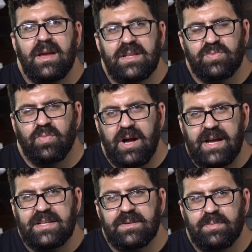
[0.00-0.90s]
It's
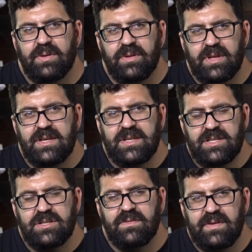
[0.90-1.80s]
wise to pull the
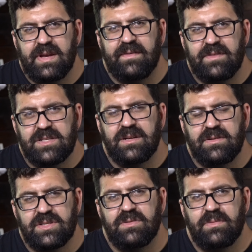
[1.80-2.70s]
condenser if you have this
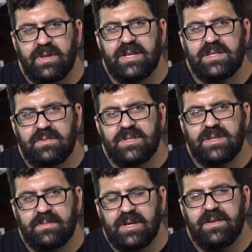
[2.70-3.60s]
hose and replace it with
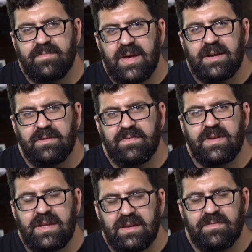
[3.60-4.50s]
some kind of metal
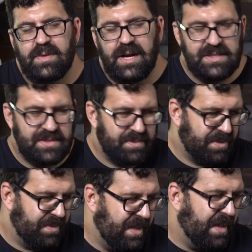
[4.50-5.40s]
fitting if possible.